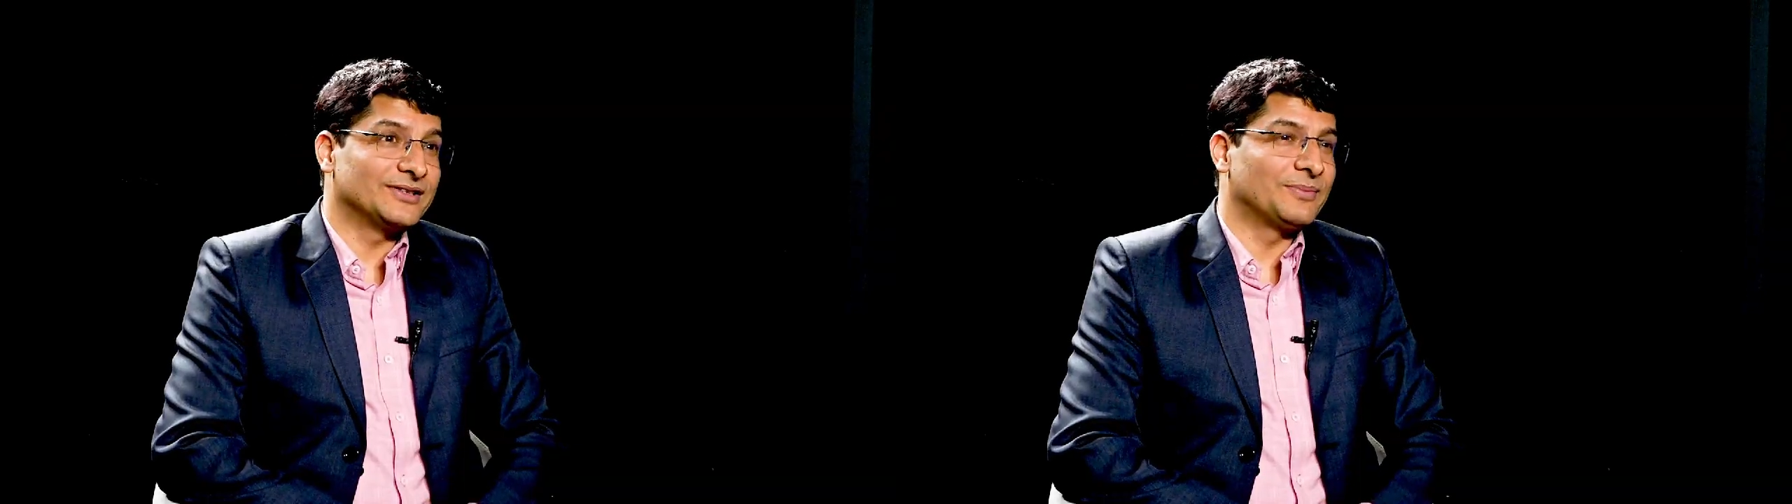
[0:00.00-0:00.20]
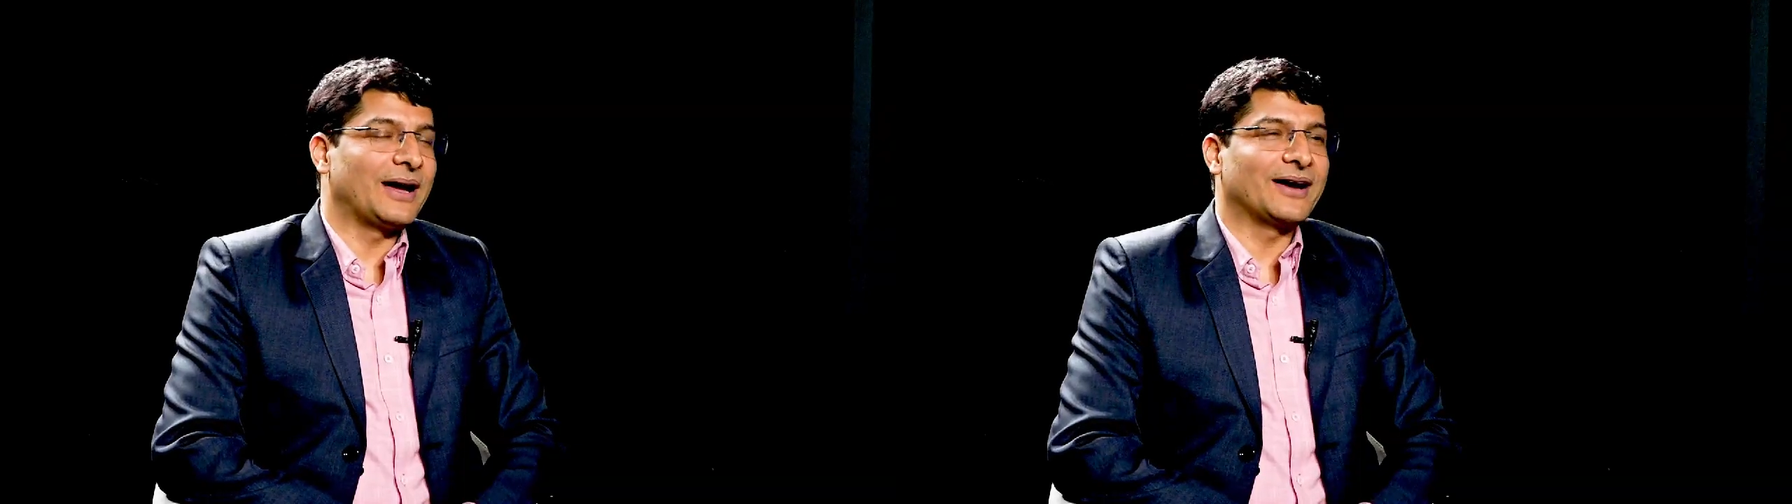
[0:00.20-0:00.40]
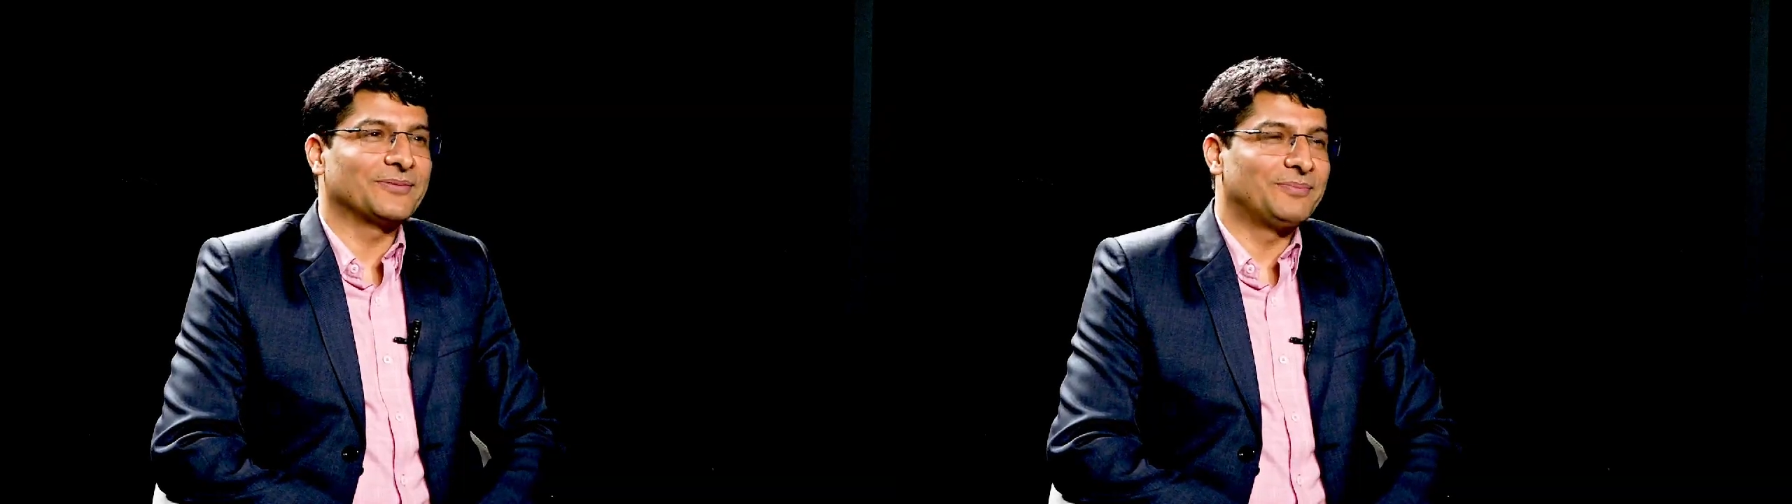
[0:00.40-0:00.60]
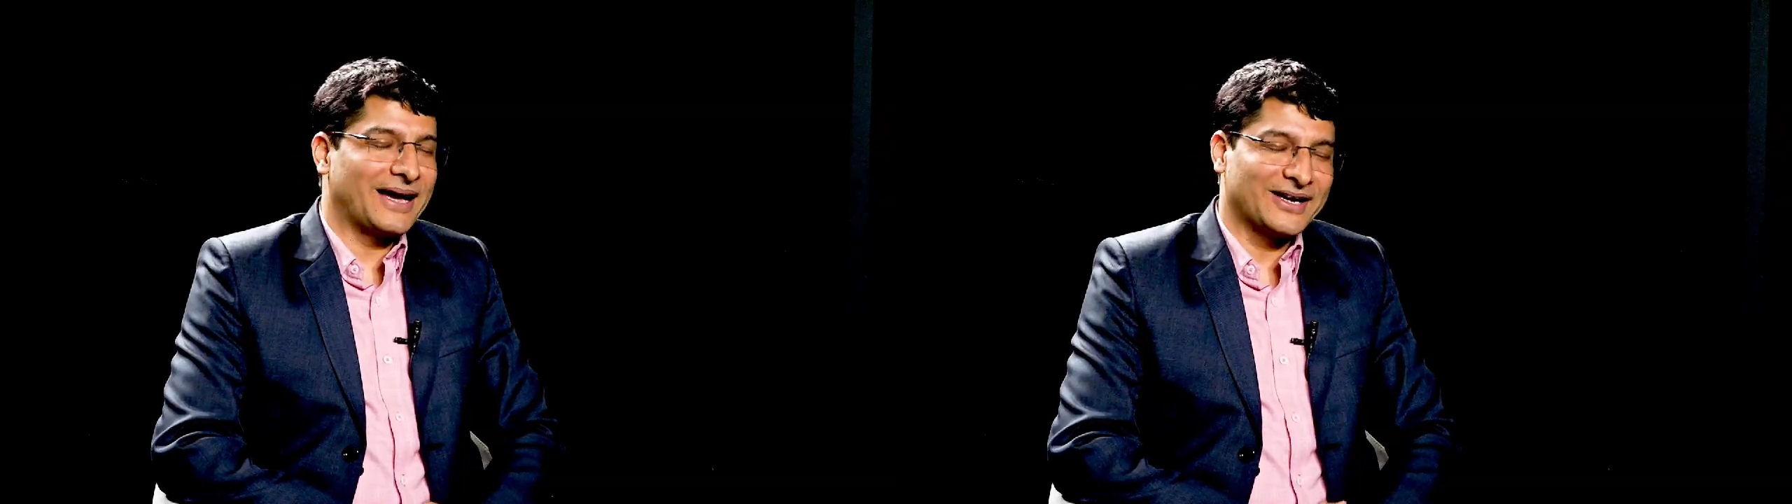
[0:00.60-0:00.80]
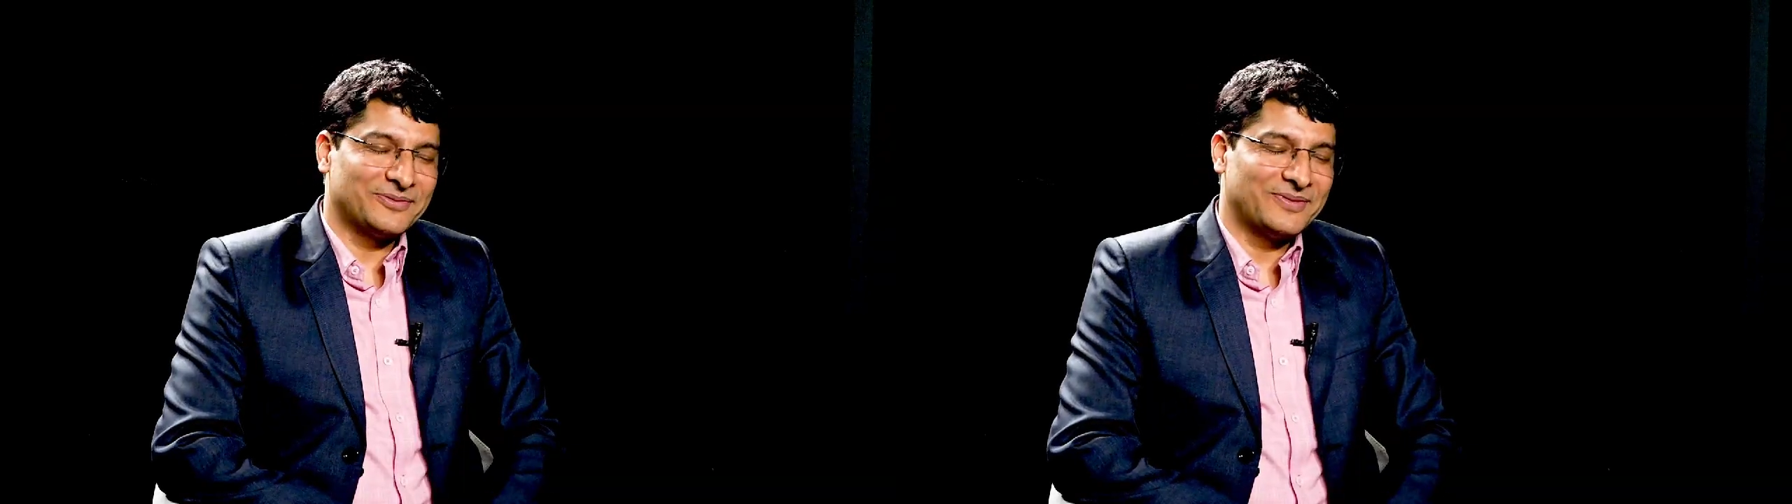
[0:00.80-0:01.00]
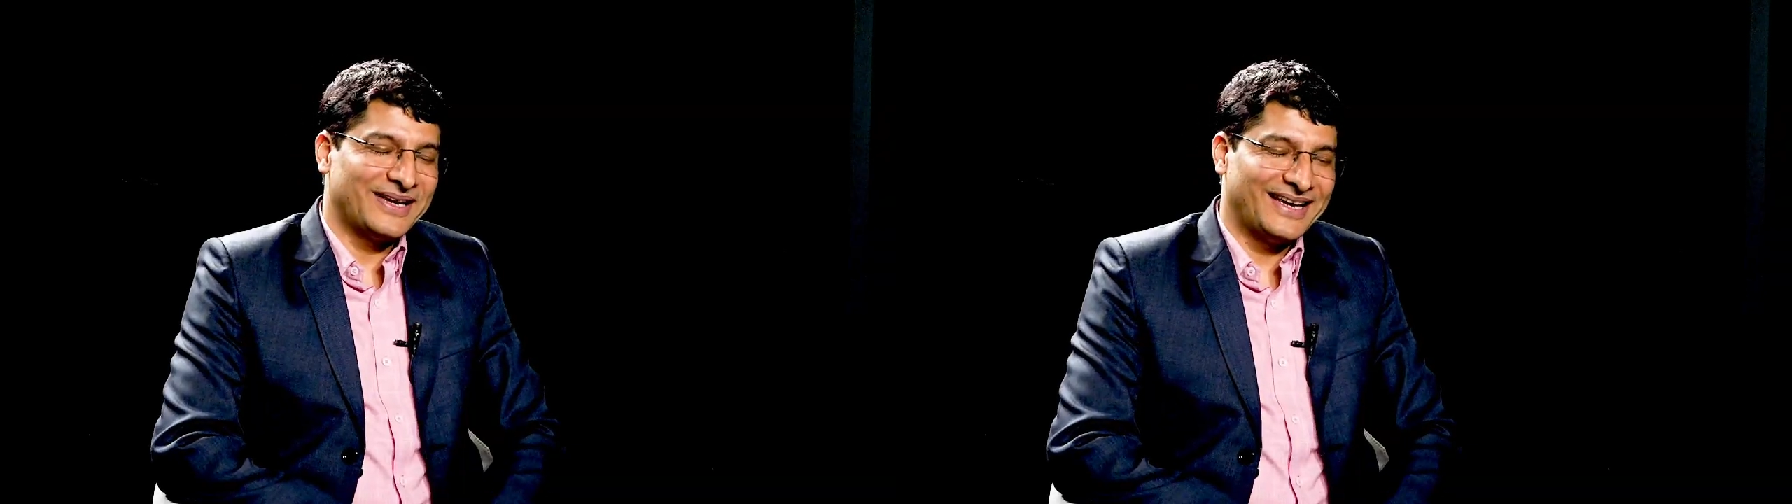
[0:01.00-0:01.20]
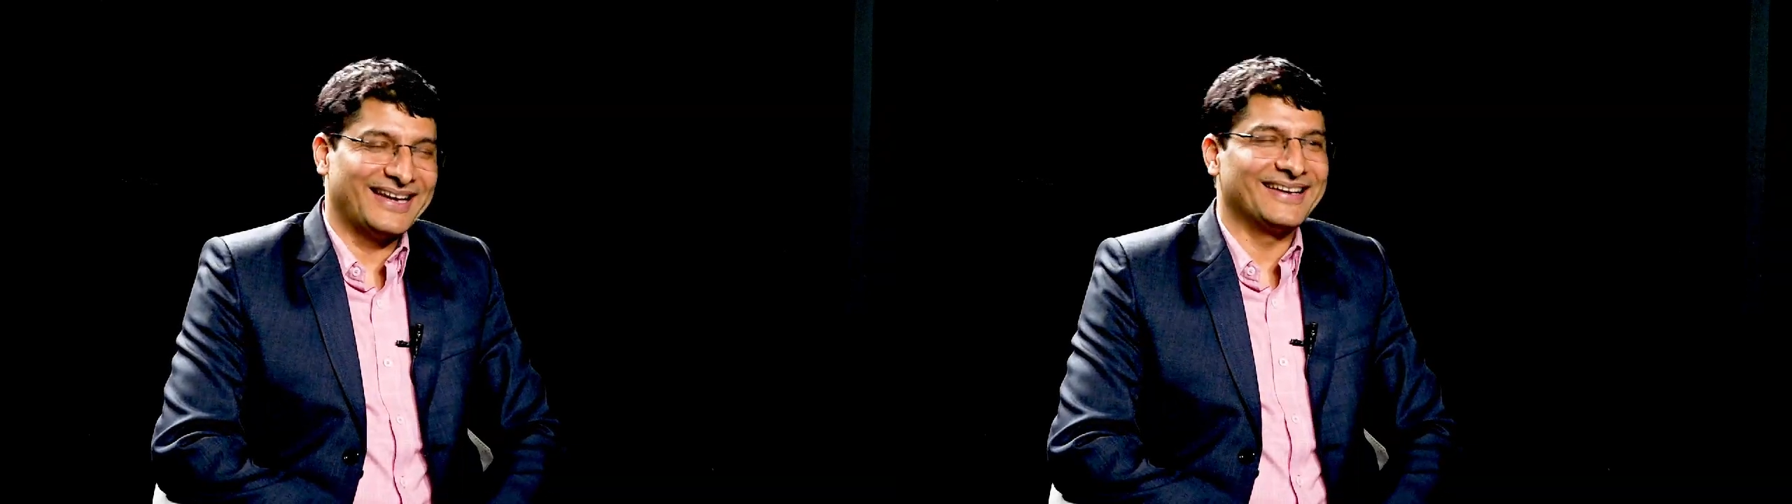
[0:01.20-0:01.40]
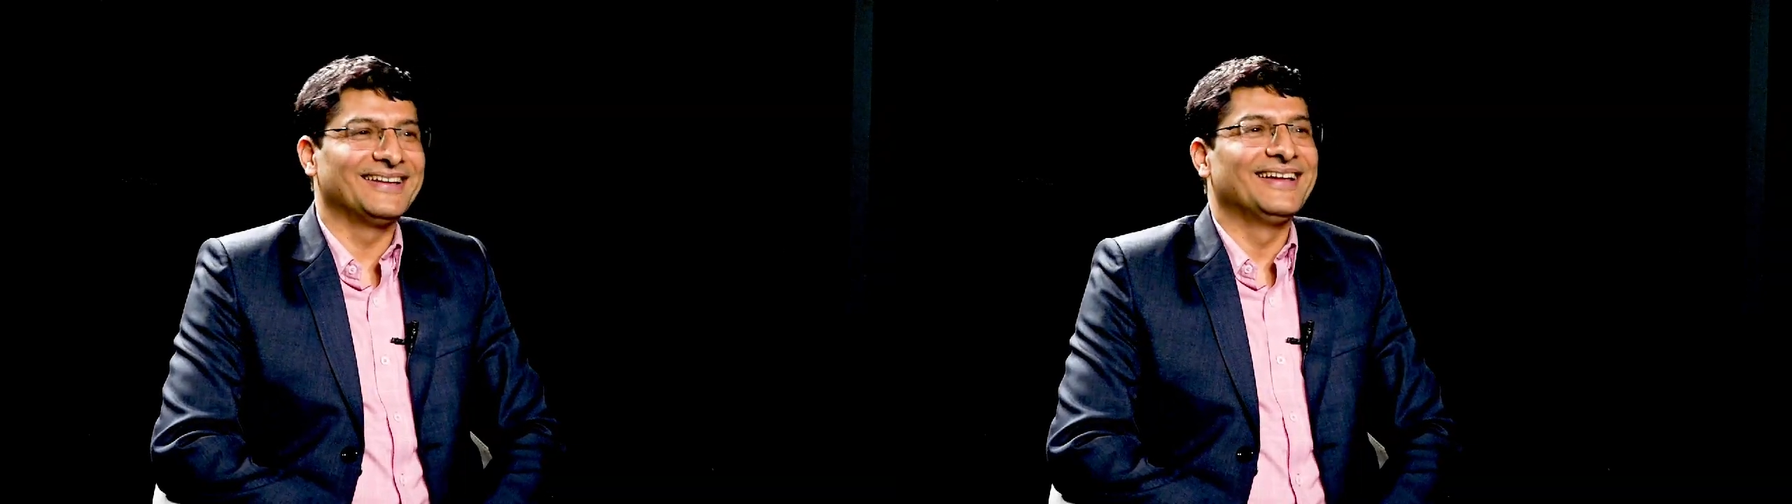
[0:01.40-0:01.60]
the back of
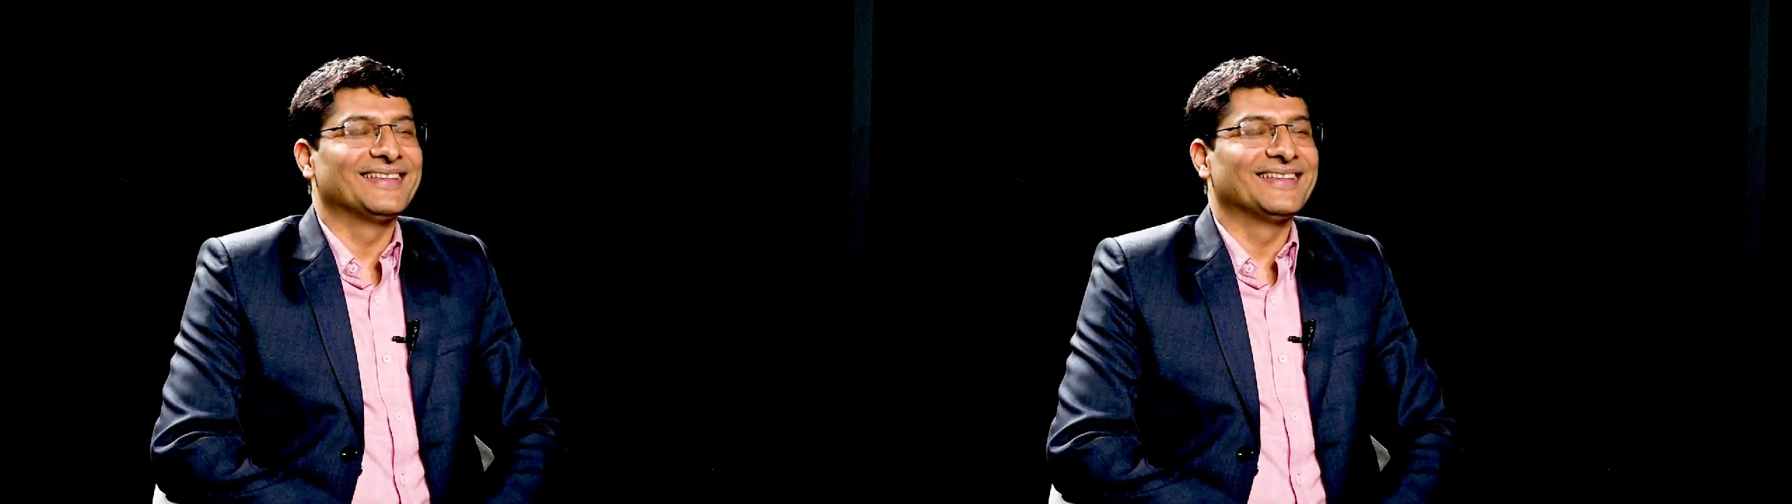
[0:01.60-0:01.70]
head,